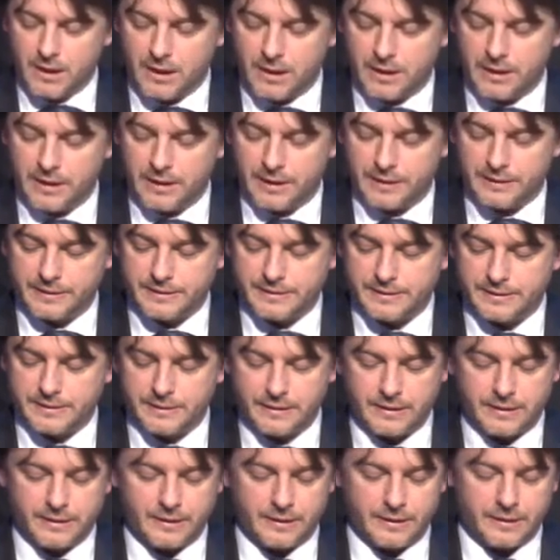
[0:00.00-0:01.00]
is
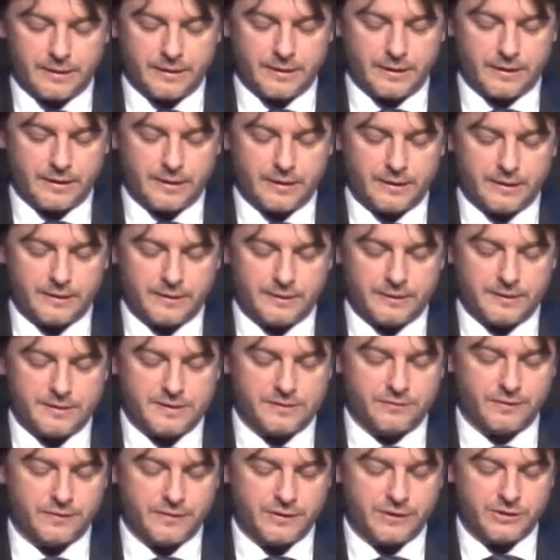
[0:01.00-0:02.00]

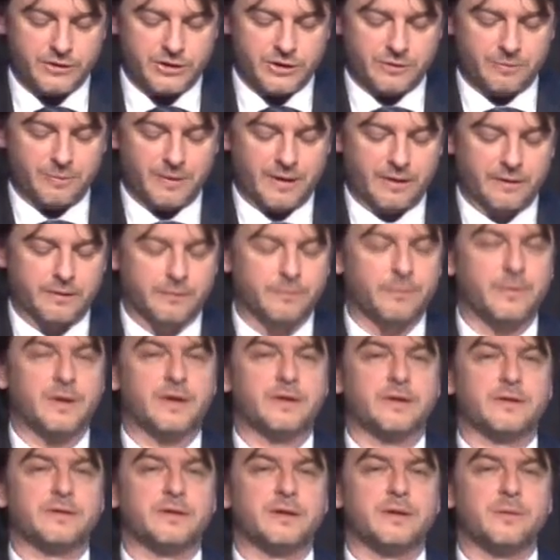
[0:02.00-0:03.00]
strategic
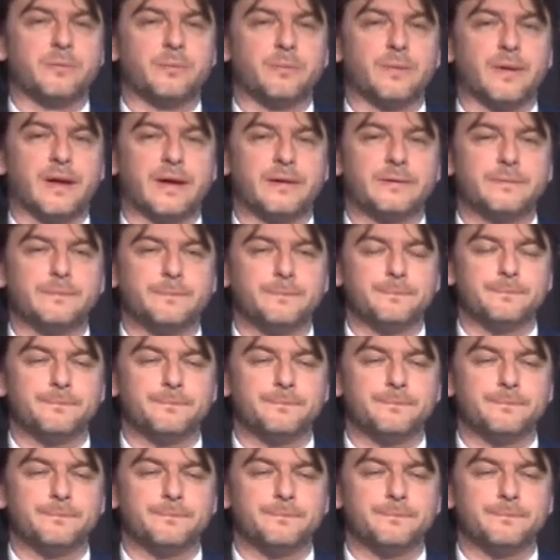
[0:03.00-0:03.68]
marketing plan.